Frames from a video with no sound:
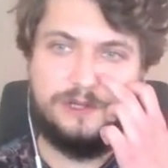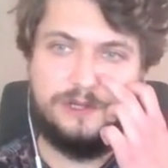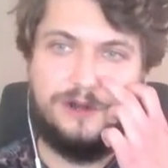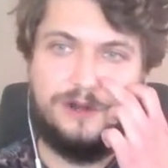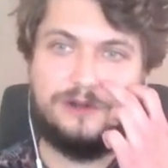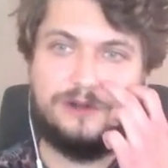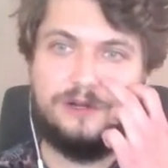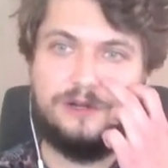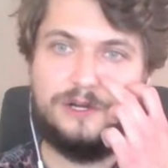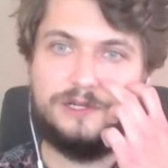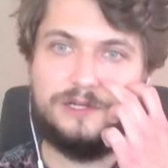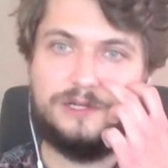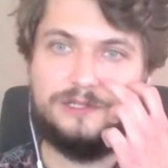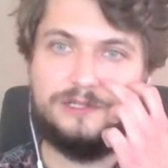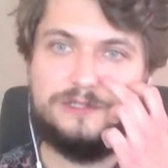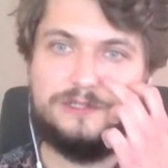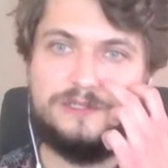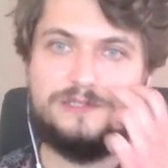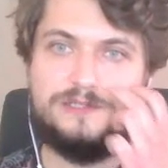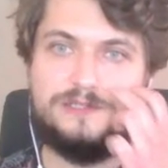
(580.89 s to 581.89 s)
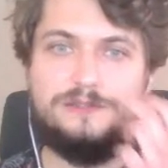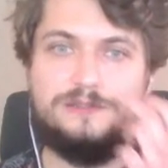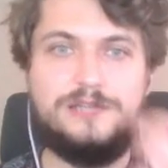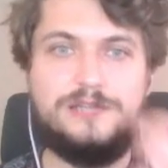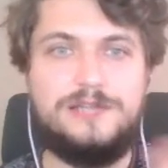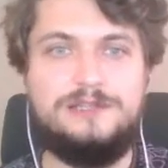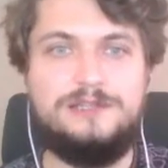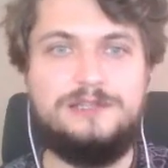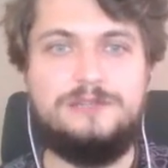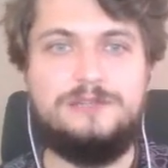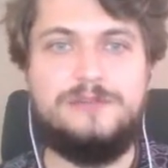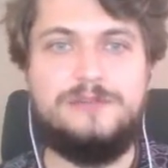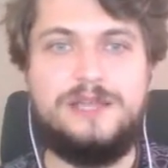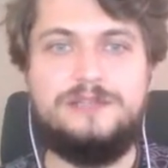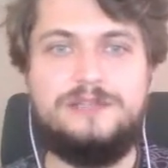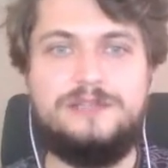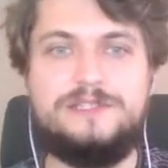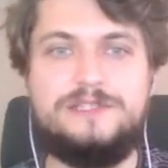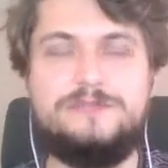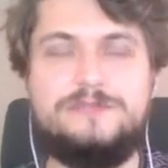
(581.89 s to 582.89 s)
RR syscall handling
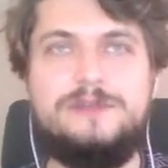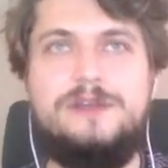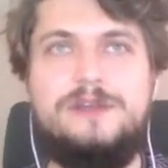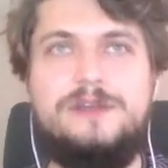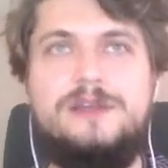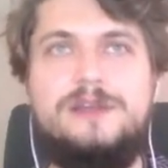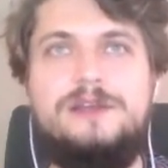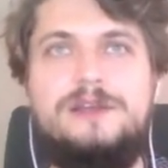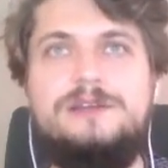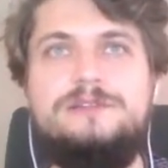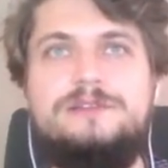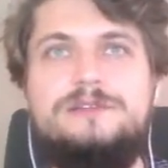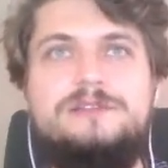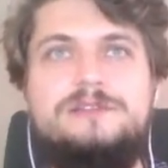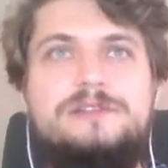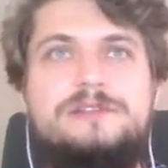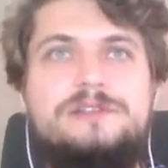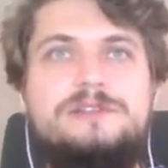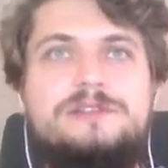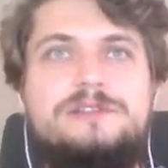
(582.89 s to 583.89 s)
mechanism, the